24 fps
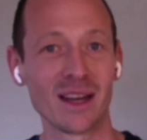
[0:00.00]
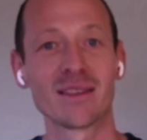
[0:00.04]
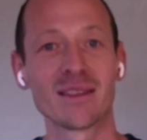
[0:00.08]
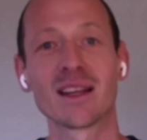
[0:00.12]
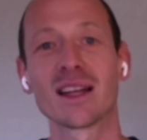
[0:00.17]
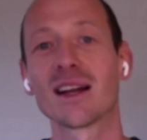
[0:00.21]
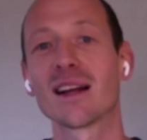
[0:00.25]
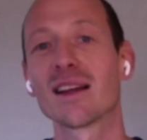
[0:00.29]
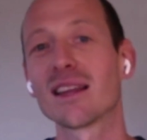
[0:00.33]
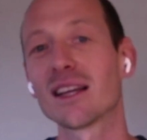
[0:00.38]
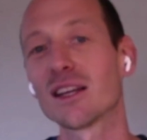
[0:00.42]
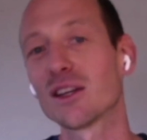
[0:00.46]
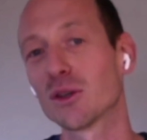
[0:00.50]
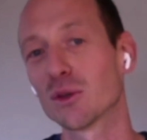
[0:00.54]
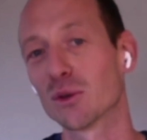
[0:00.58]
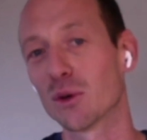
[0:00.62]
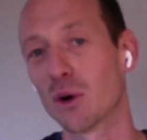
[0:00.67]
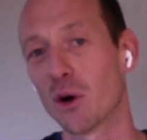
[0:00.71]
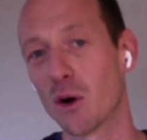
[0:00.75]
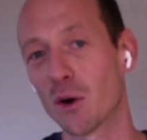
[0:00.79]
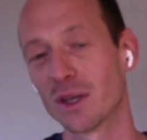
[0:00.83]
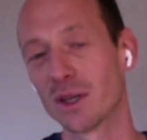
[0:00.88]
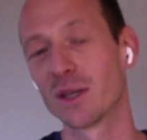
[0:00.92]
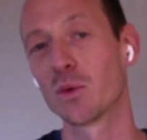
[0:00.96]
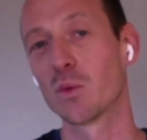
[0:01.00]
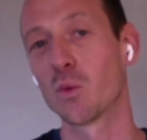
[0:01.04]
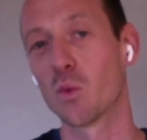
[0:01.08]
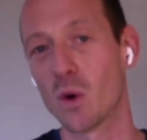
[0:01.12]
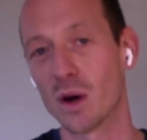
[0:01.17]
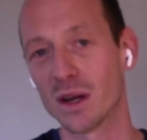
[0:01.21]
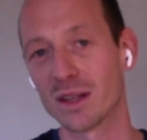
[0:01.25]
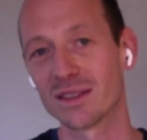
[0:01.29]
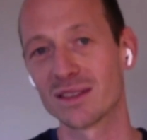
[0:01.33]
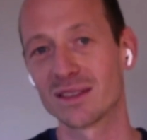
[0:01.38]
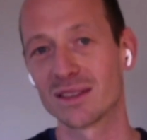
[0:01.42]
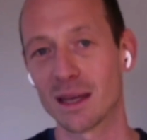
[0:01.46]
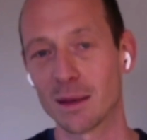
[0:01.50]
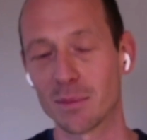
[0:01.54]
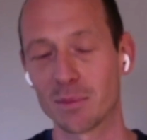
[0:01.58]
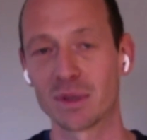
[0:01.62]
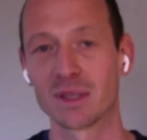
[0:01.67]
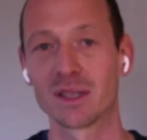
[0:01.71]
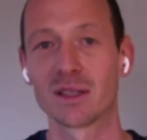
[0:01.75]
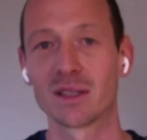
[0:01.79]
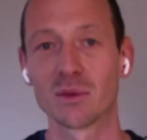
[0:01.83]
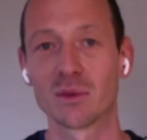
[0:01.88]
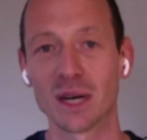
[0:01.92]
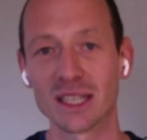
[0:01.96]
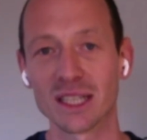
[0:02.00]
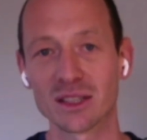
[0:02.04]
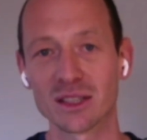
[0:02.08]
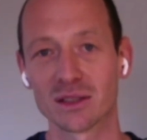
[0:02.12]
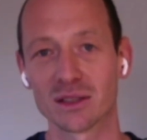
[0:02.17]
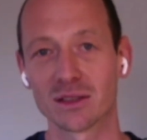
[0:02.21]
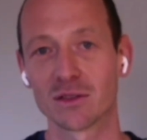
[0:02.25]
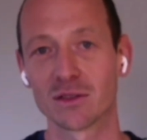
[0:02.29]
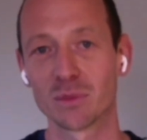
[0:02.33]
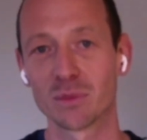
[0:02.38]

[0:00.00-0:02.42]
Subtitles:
then I think you're already one step in the direction